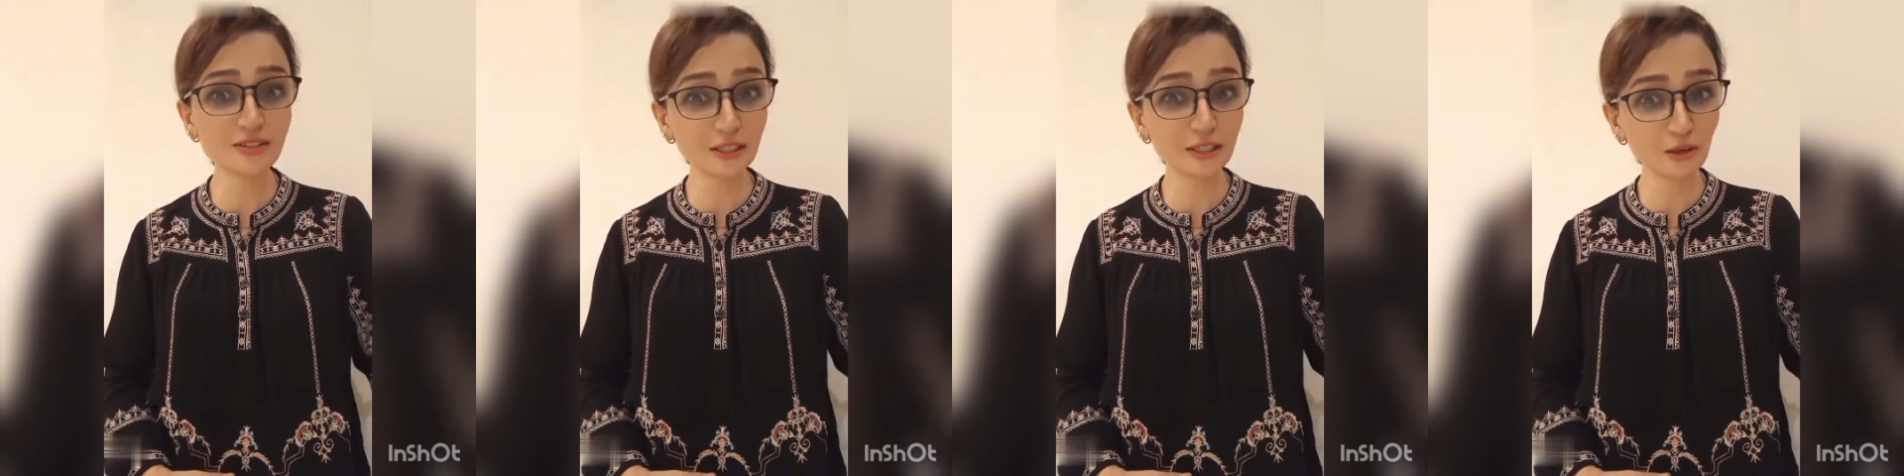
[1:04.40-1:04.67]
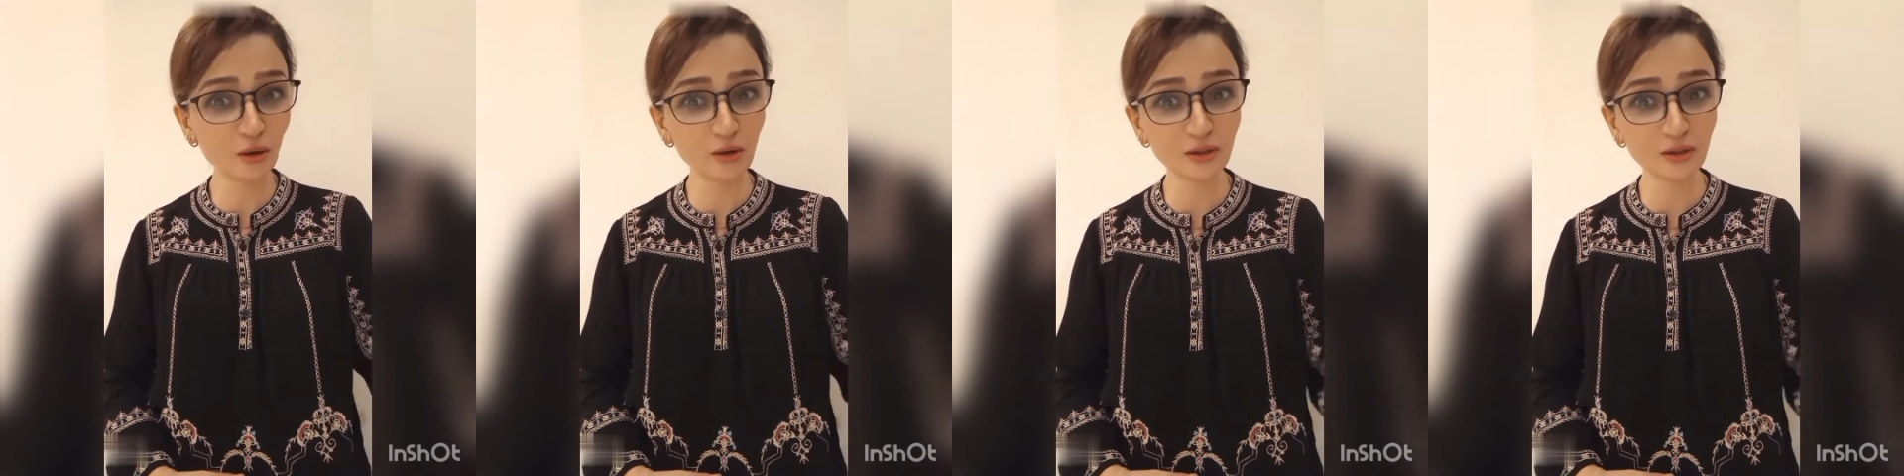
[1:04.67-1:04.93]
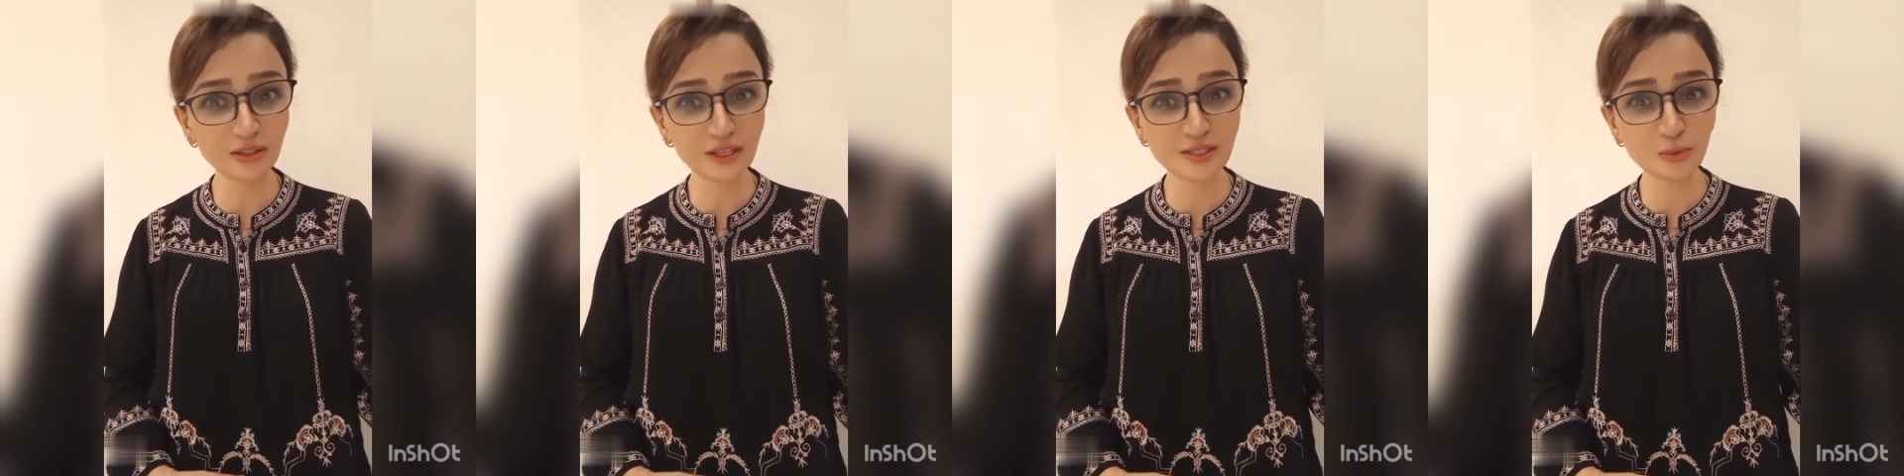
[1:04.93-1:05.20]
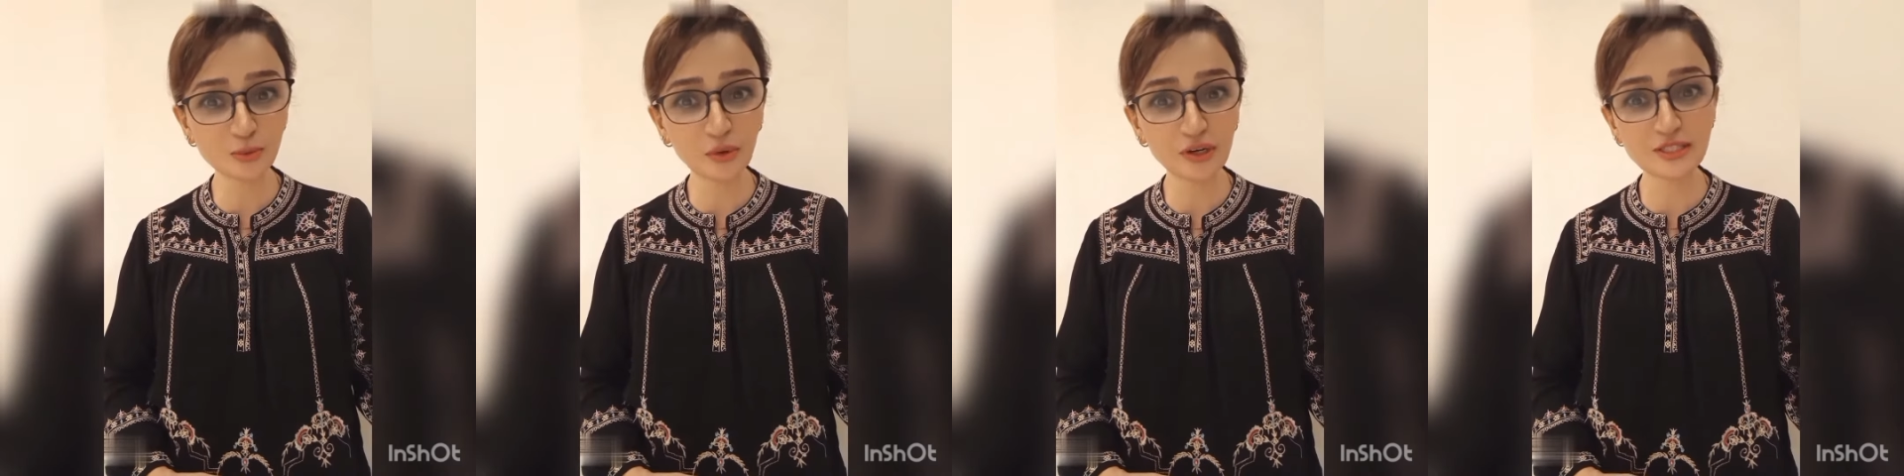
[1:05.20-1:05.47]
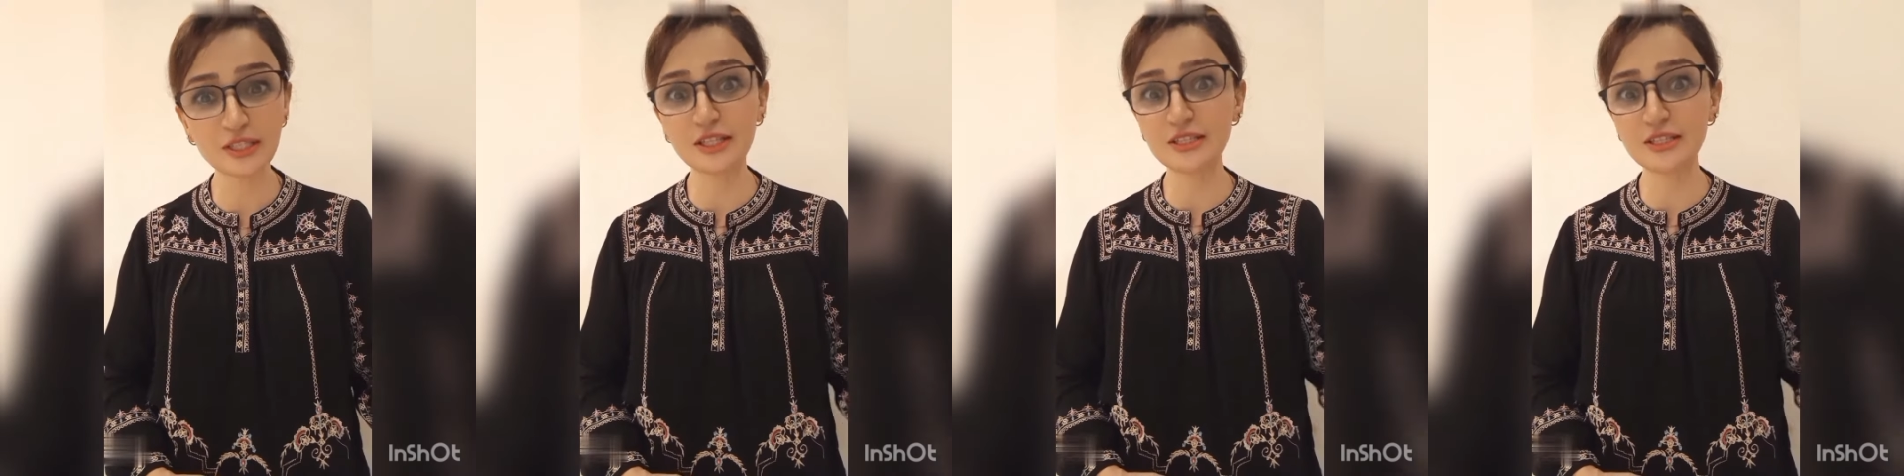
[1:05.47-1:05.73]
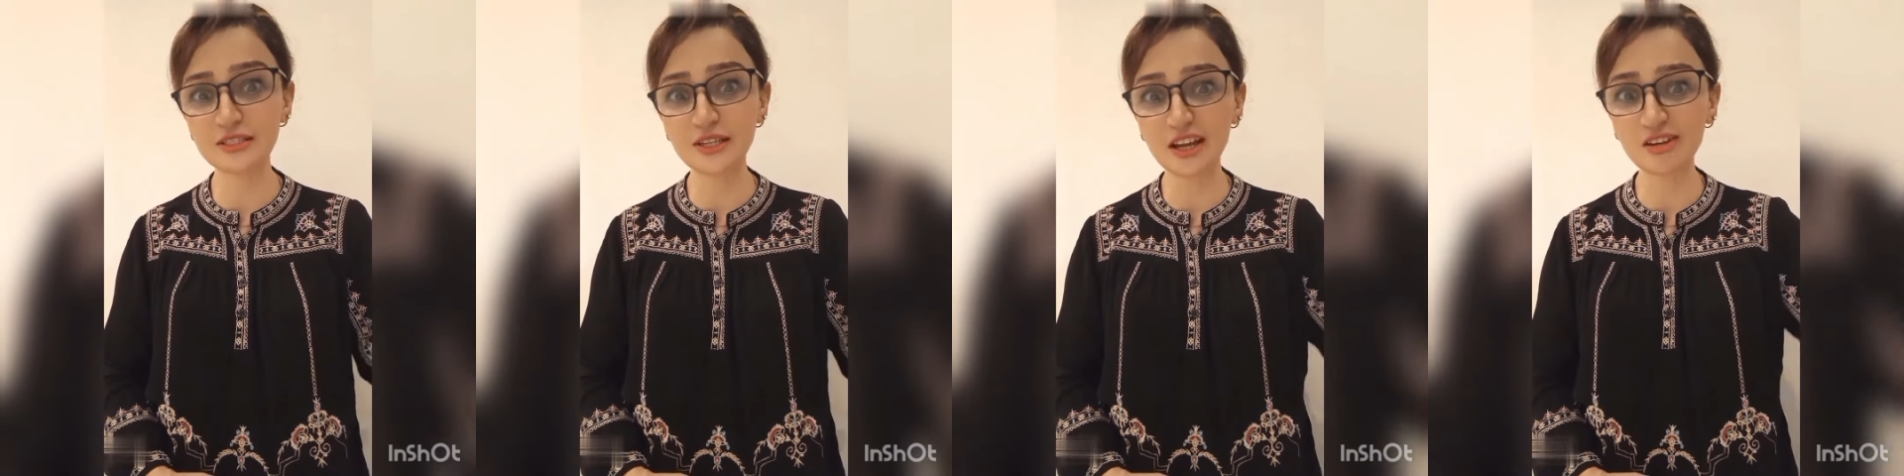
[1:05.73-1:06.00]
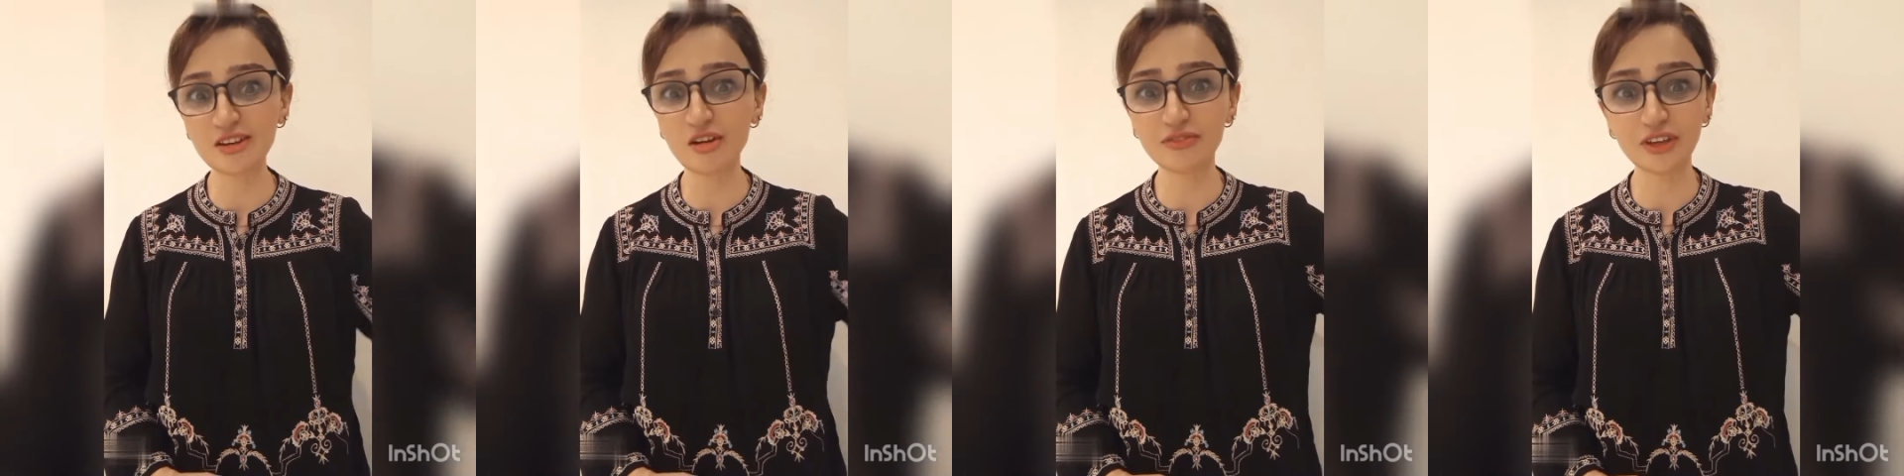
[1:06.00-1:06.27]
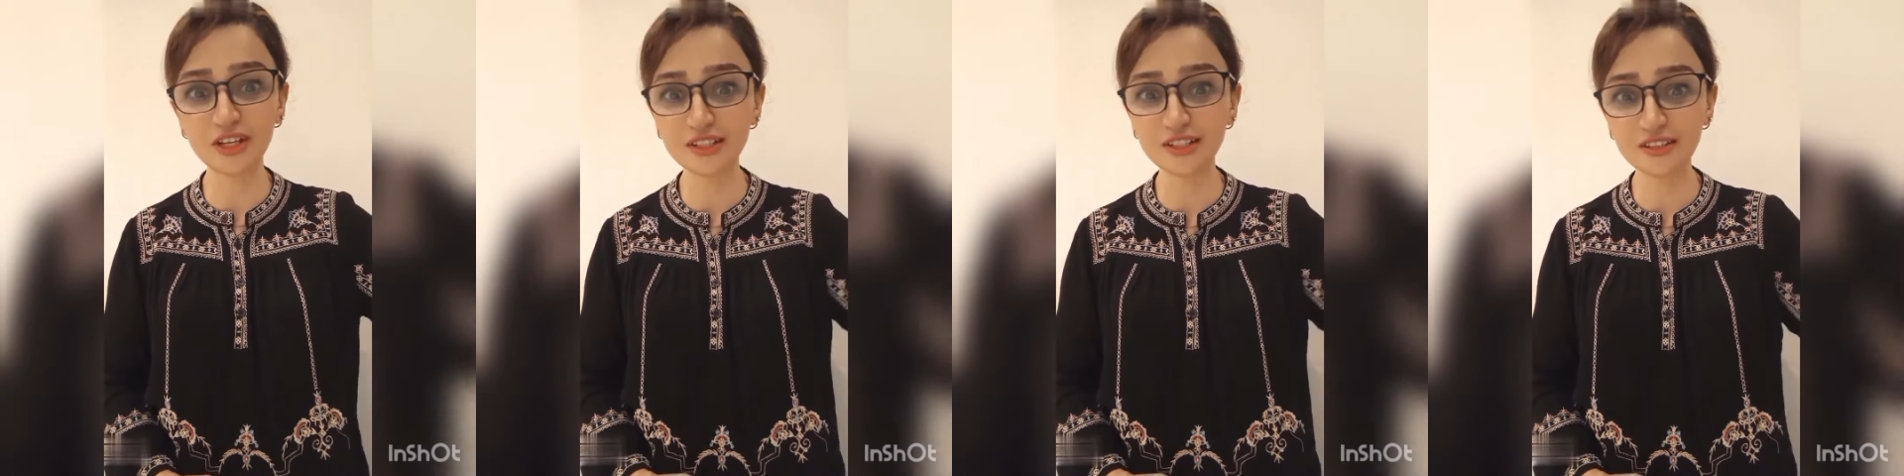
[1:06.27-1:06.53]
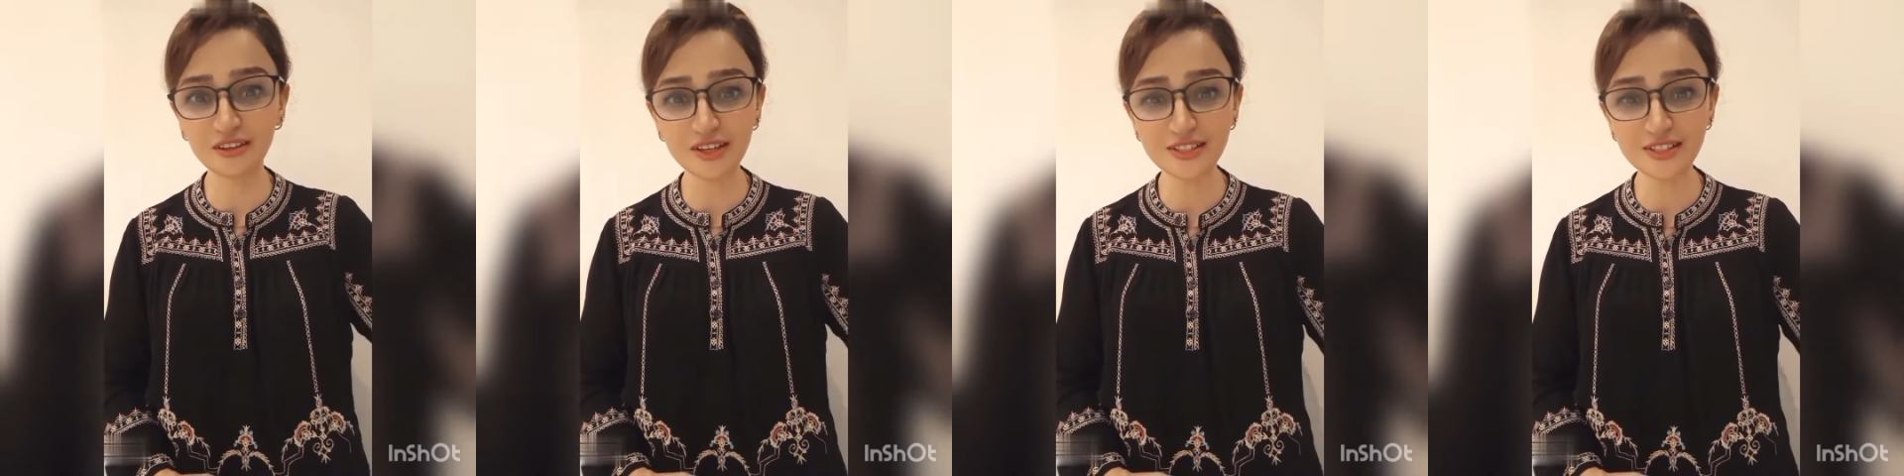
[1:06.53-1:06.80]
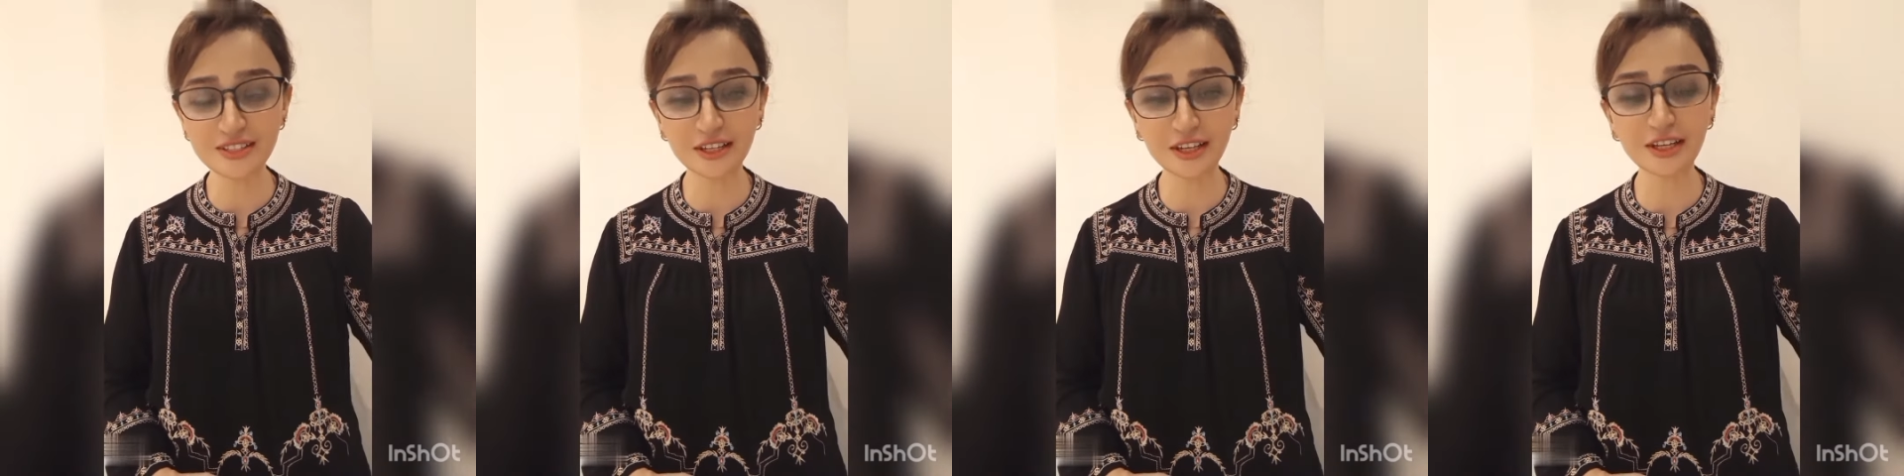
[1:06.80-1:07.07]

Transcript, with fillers: all these words instead of interesting